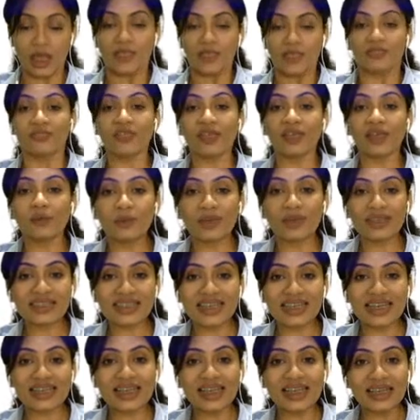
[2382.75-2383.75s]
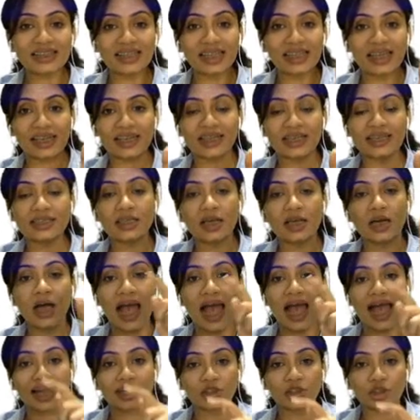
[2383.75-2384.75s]
we see that there is a
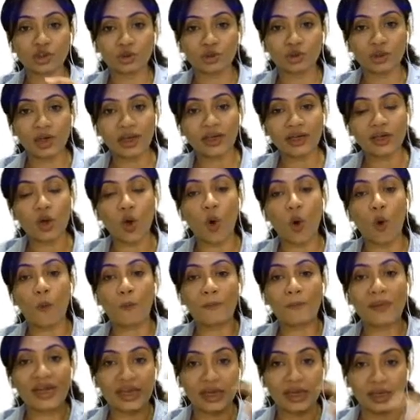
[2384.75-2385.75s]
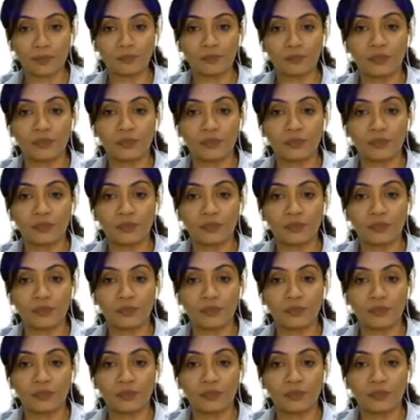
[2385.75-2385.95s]
actual an opening